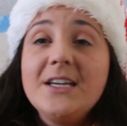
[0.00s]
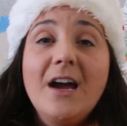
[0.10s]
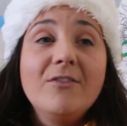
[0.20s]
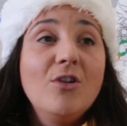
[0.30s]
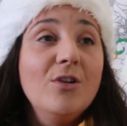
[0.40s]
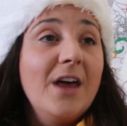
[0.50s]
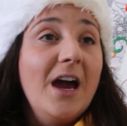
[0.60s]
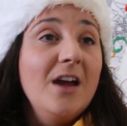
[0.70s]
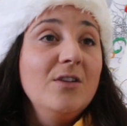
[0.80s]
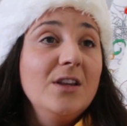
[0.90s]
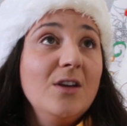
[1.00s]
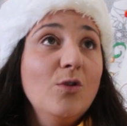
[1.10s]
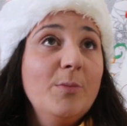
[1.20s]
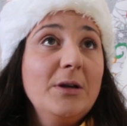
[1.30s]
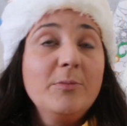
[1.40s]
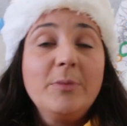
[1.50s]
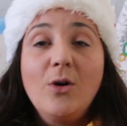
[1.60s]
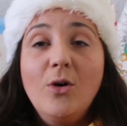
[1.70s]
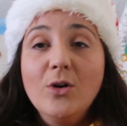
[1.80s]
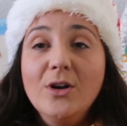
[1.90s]
I have got that out in the open,
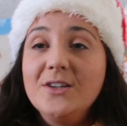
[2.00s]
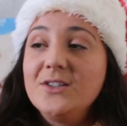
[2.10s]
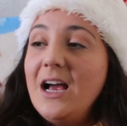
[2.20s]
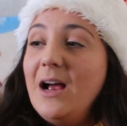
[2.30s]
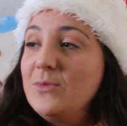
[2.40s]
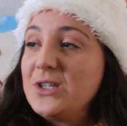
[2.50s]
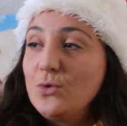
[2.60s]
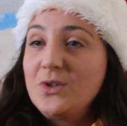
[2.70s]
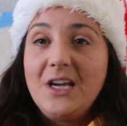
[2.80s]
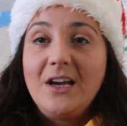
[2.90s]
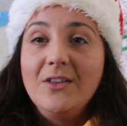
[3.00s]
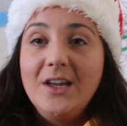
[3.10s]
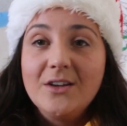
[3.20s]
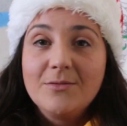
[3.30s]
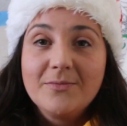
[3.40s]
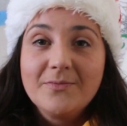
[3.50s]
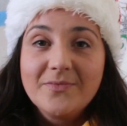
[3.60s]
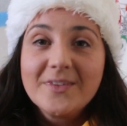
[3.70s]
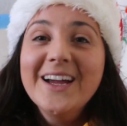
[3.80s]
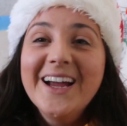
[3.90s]
because I'm so sick of like
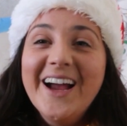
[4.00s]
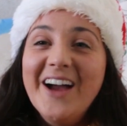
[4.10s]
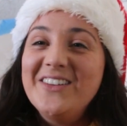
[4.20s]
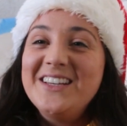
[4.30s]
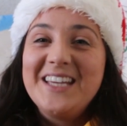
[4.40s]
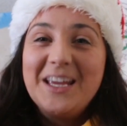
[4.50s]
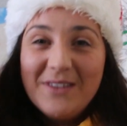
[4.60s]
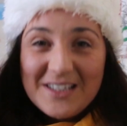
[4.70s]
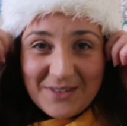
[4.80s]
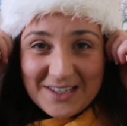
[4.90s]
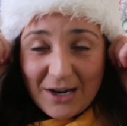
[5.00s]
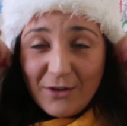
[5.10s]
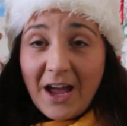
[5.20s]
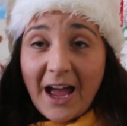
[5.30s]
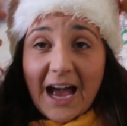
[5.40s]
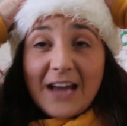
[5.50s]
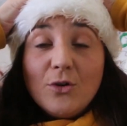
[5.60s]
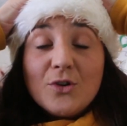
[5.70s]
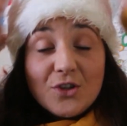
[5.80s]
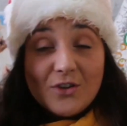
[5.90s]
having to keep it to myself. I'd
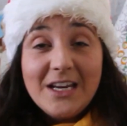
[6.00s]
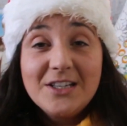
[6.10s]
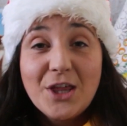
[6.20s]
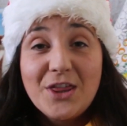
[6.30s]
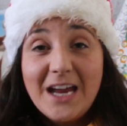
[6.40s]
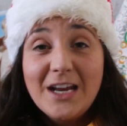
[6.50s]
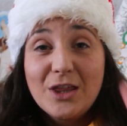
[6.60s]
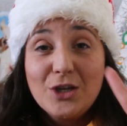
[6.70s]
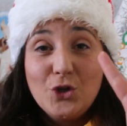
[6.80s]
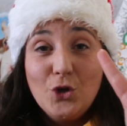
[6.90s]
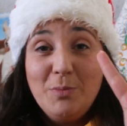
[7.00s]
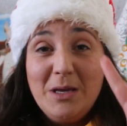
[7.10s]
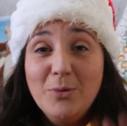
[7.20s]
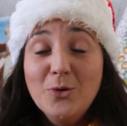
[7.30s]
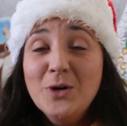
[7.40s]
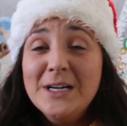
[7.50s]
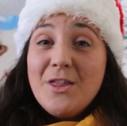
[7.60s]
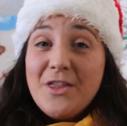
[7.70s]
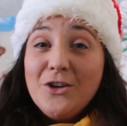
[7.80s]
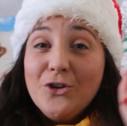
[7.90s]
also like to thank the 2 people
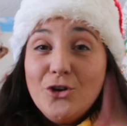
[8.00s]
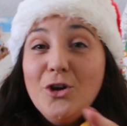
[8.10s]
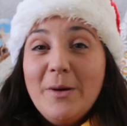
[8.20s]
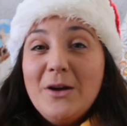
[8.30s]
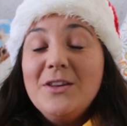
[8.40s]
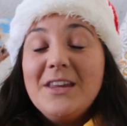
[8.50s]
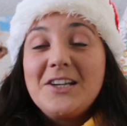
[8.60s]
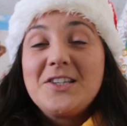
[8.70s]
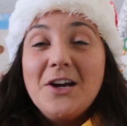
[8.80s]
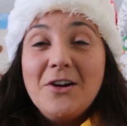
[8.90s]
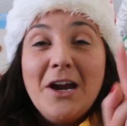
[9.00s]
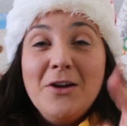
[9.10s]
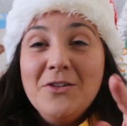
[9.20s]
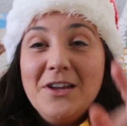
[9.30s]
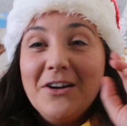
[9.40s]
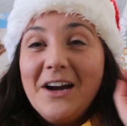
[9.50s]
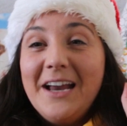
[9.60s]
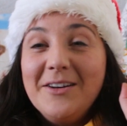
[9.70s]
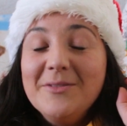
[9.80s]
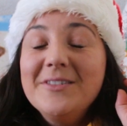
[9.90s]
that knew about this that are out there
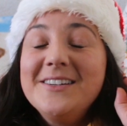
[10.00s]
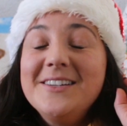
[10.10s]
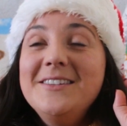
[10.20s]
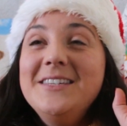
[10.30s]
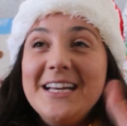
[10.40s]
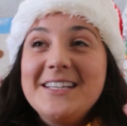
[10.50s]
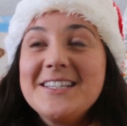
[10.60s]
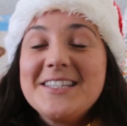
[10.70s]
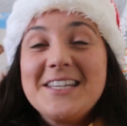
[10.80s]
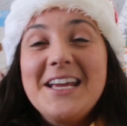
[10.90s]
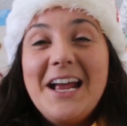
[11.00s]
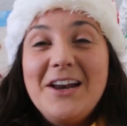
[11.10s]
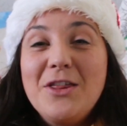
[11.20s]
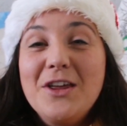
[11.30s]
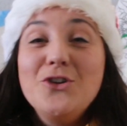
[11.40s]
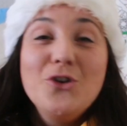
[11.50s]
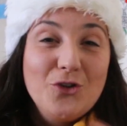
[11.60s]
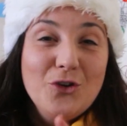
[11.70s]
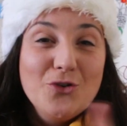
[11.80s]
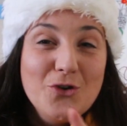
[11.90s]
and didn't say anything. You
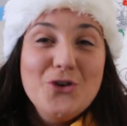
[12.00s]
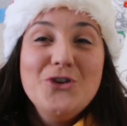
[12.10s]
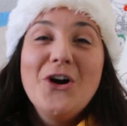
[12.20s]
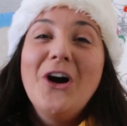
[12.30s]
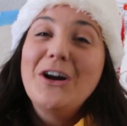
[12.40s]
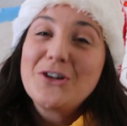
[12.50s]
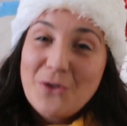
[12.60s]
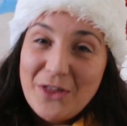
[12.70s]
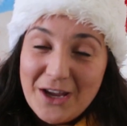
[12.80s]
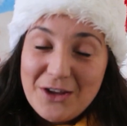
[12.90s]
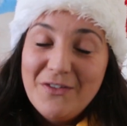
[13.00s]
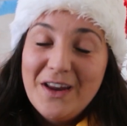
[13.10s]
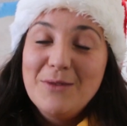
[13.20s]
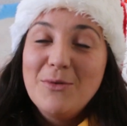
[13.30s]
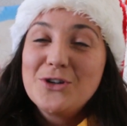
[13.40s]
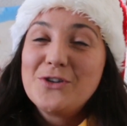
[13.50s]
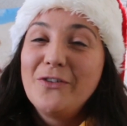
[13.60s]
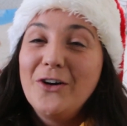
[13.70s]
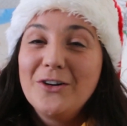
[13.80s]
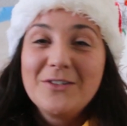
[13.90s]
two know who you are, so thank you very much
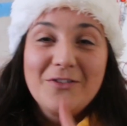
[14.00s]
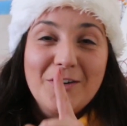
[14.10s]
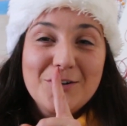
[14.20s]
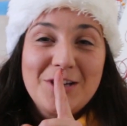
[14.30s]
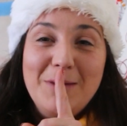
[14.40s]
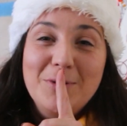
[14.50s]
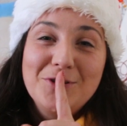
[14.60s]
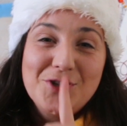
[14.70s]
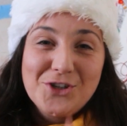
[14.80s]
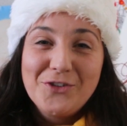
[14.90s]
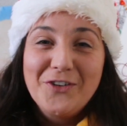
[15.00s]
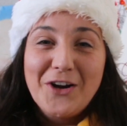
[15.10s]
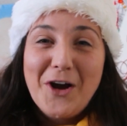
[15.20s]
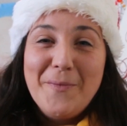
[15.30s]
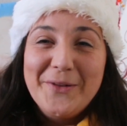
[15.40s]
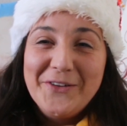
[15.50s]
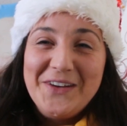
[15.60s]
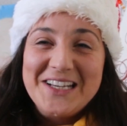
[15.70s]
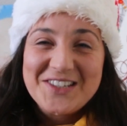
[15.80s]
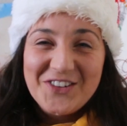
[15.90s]
for keeping shh for a couple of
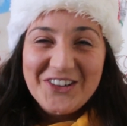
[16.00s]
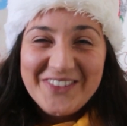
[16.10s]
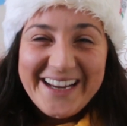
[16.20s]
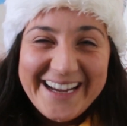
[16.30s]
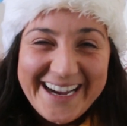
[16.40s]
weeks for me.